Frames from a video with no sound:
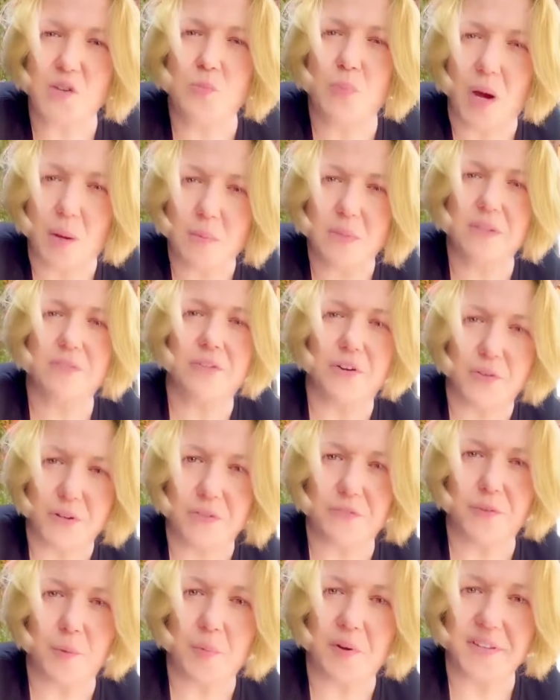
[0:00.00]
probably
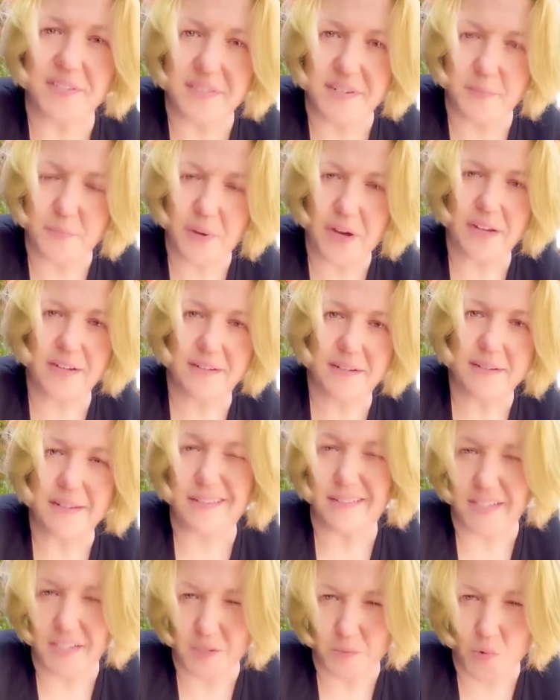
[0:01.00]
voted for President Biden,
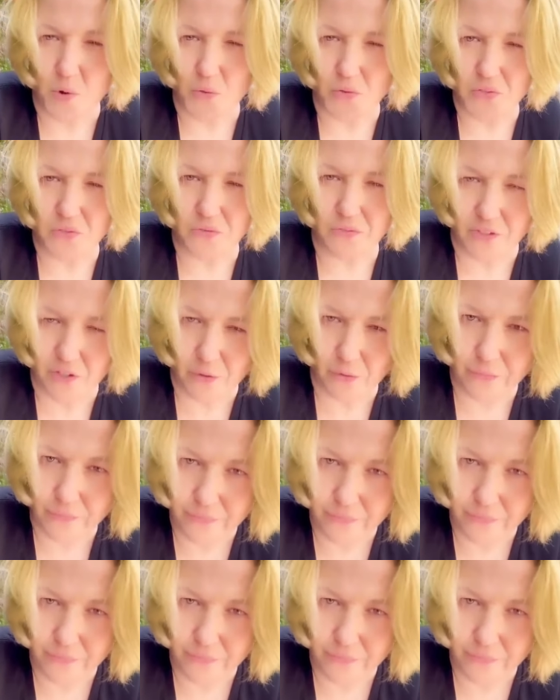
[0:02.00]
at least most of you.